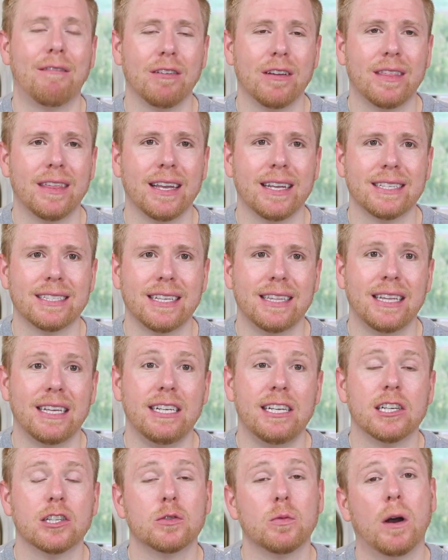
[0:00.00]
everything is in the
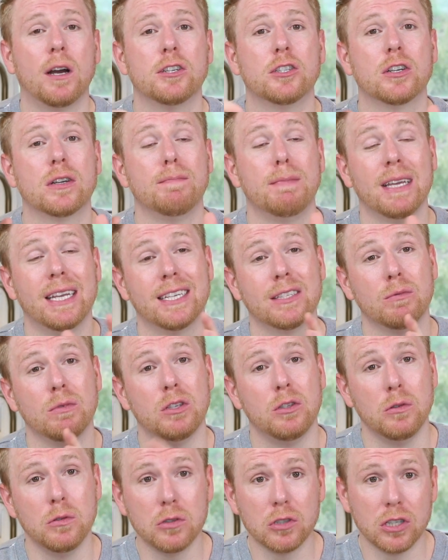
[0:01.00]
dishwasher because
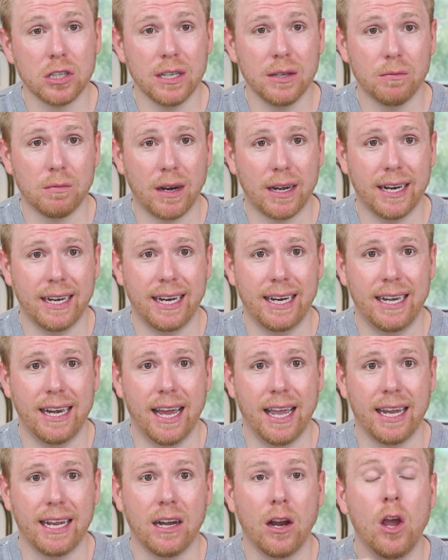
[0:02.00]
we usually run it at
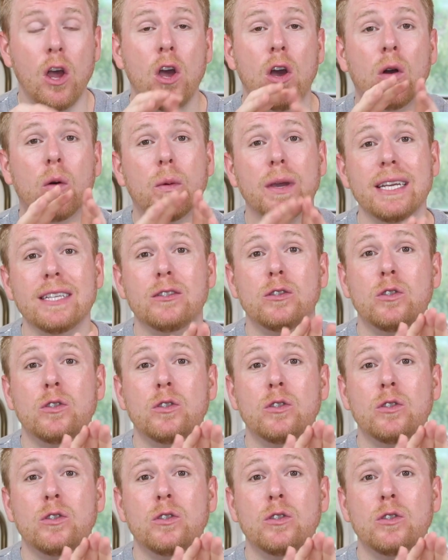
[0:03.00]
night. We